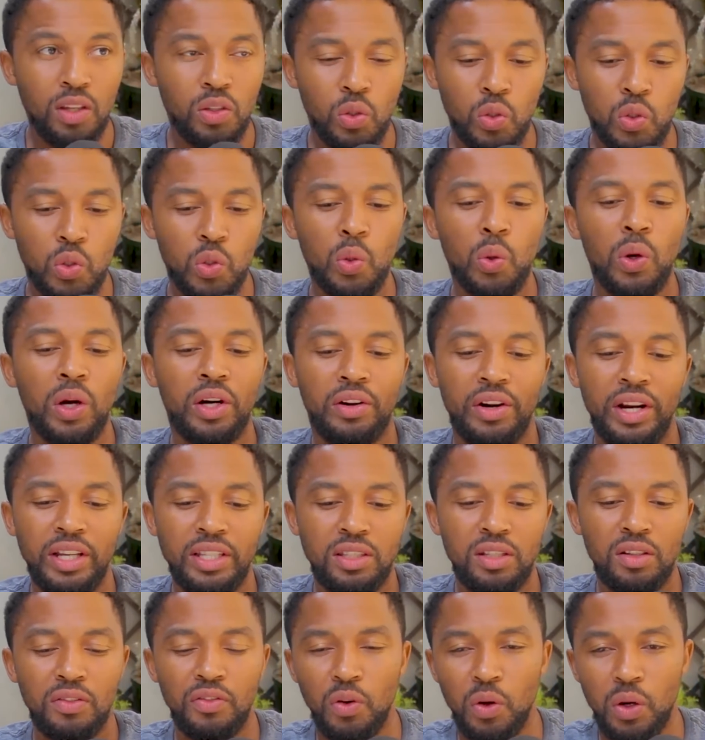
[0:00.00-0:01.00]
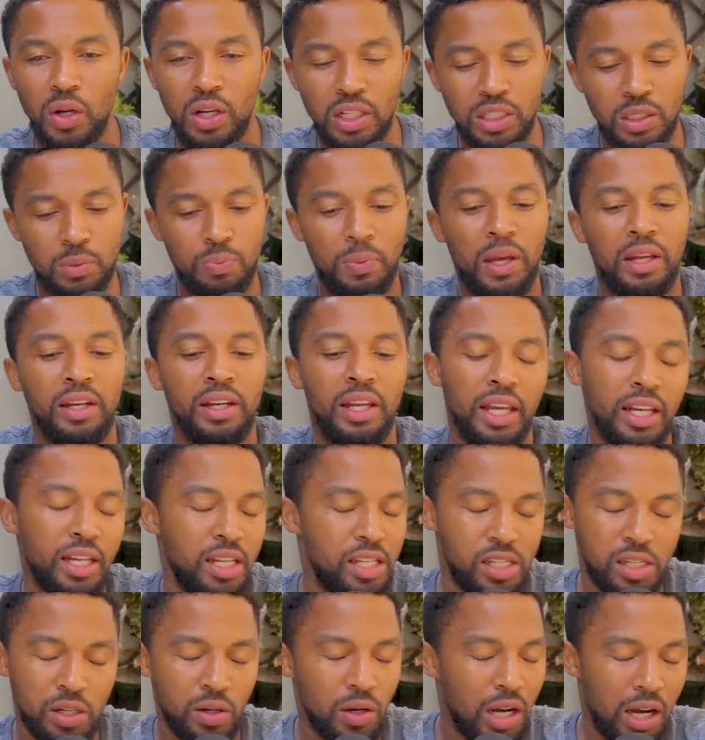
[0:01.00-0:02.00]
You're too aggressive or an
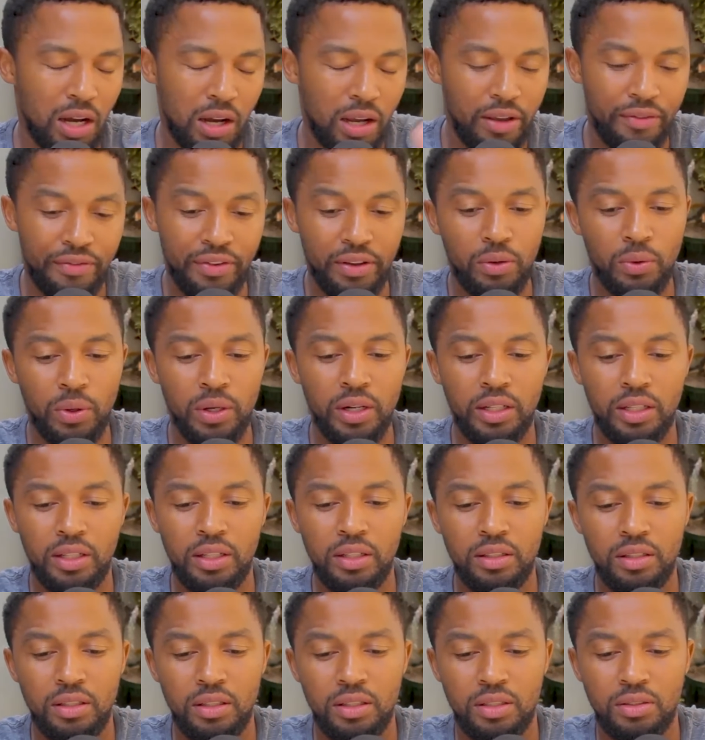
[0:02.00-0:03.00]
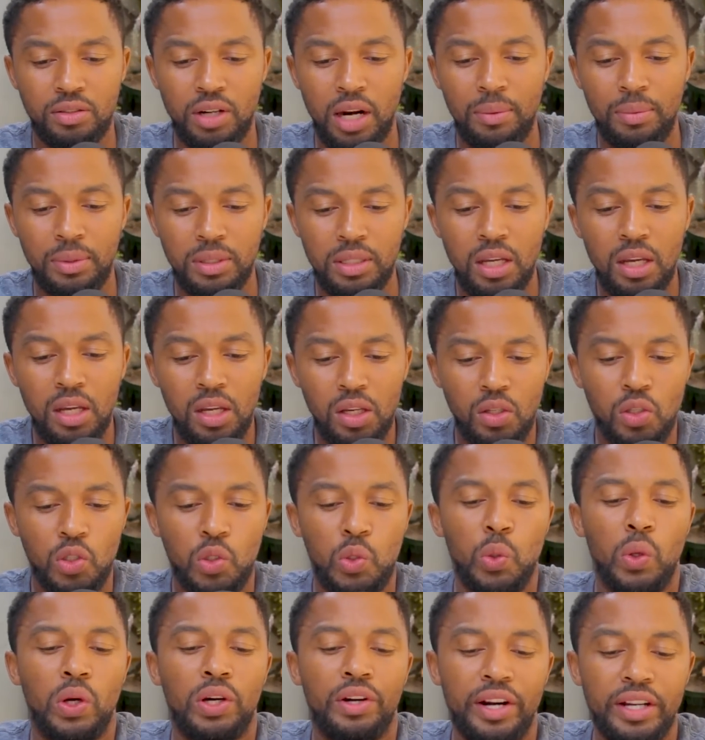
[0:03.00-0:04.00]
energy or however you want to describe it.
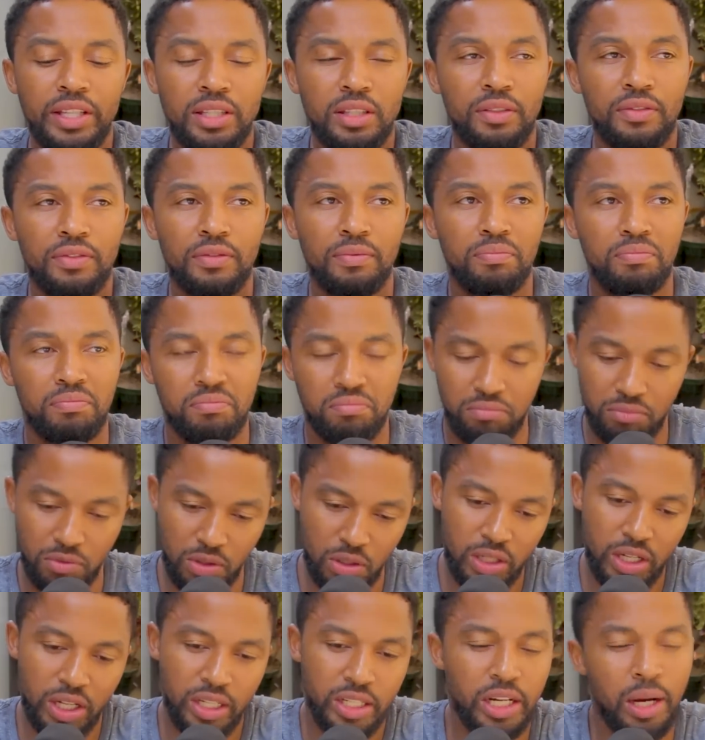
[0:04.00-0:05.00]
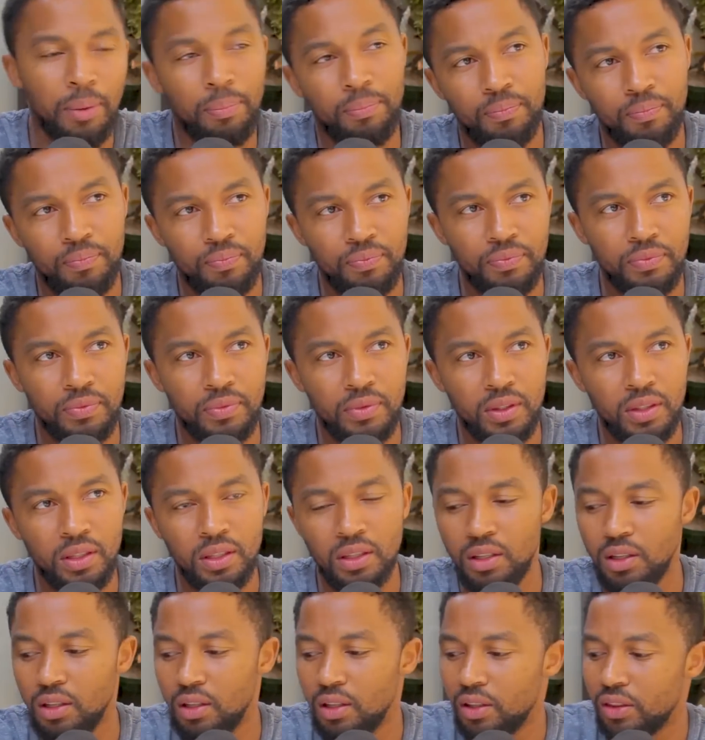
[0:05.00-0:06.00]
You're too aggressive. Okay, sharp.
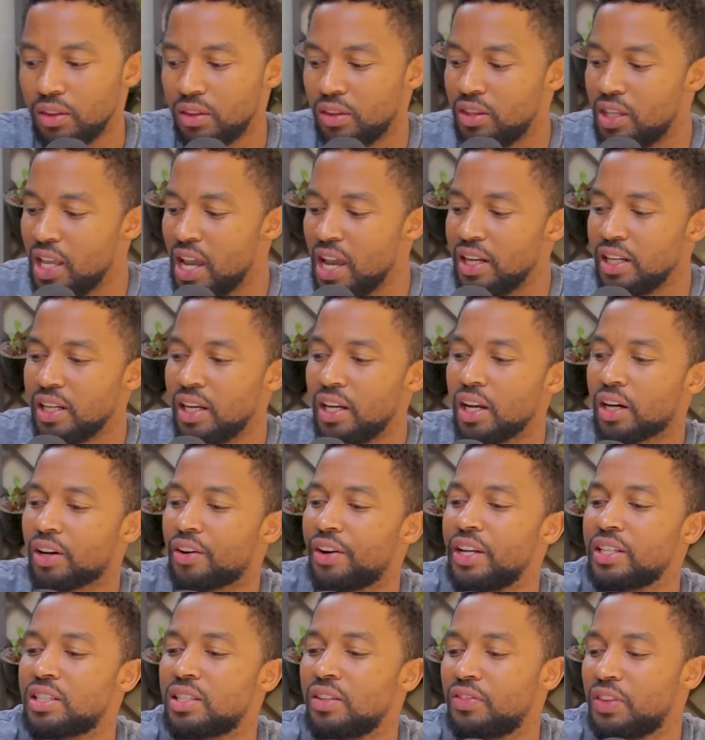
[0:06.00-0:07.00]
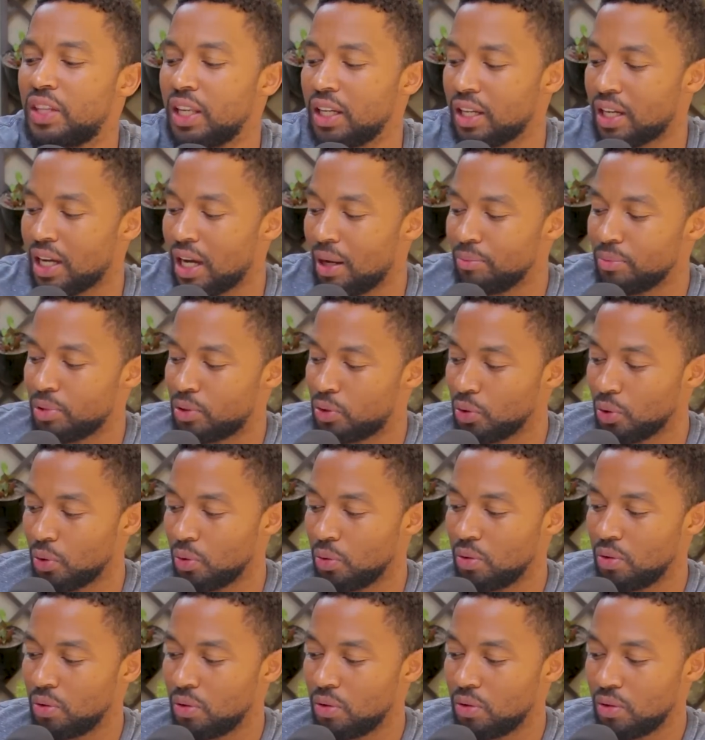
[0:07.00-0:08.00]
Then an aggressive thing comes
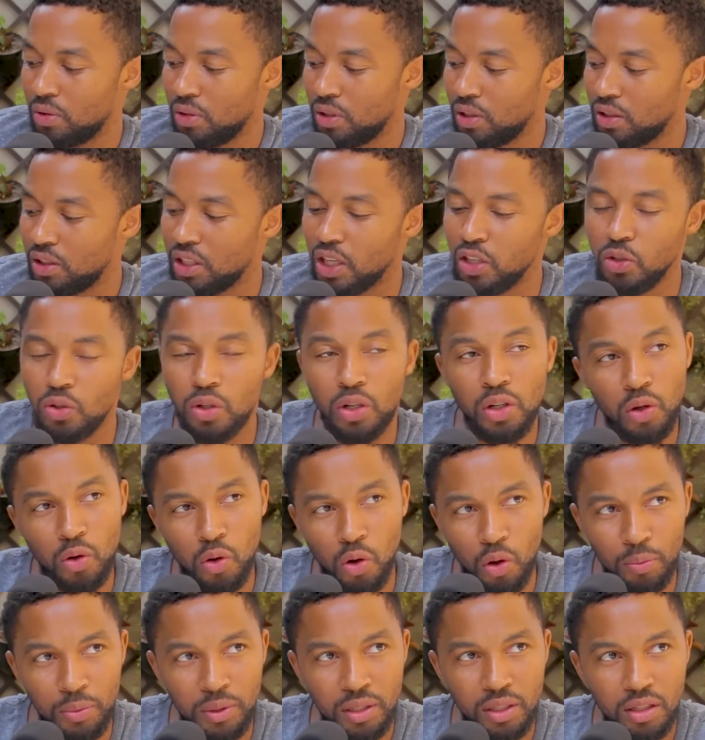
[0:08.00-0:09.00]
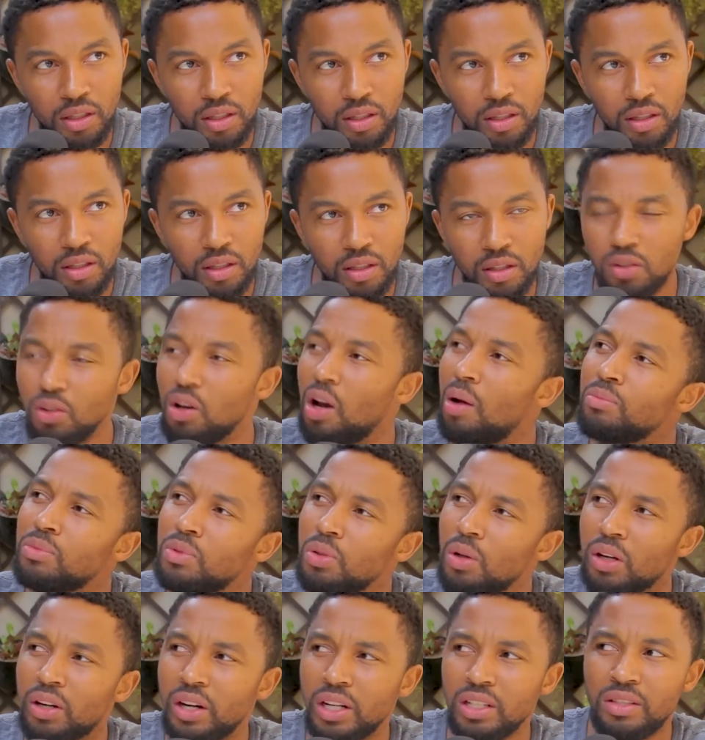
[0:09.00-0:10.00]
through. Then you want to call me. No, I'm
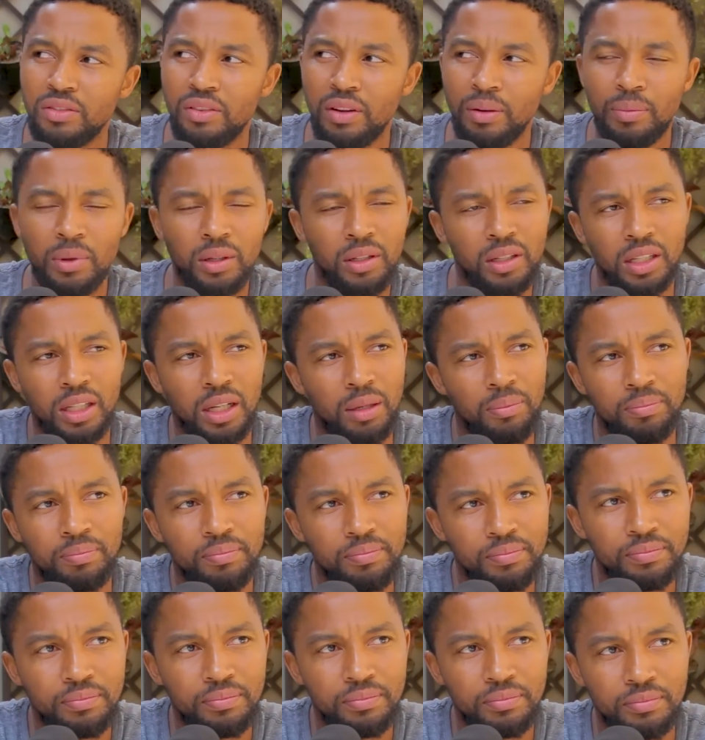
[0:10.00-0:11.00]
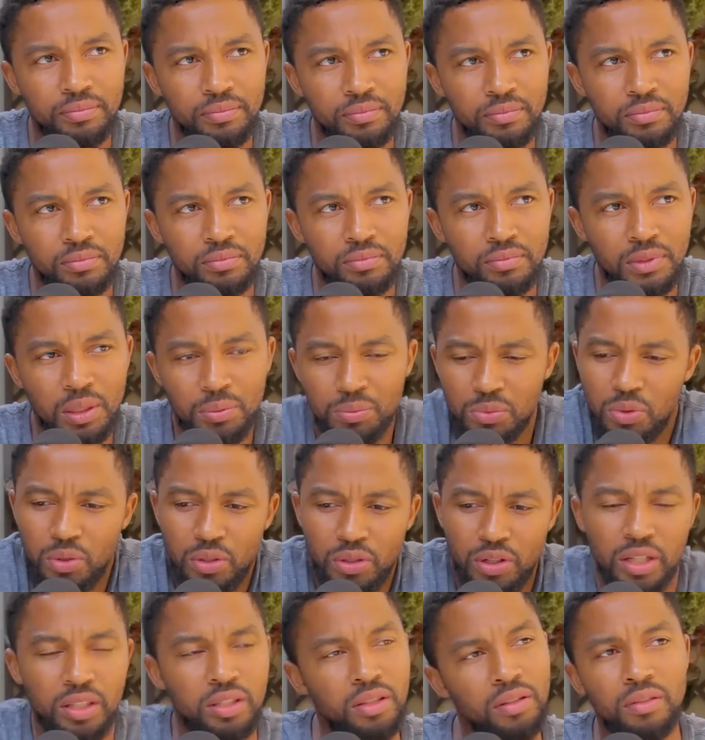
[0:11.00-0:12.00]
too aggressive. I'm not going to come. I'm
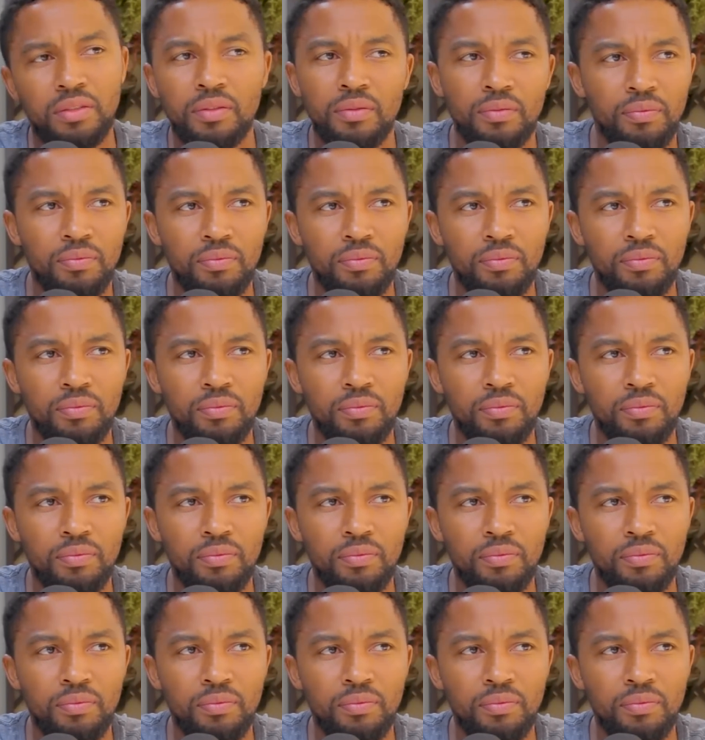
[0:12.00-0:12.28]
too aggressive.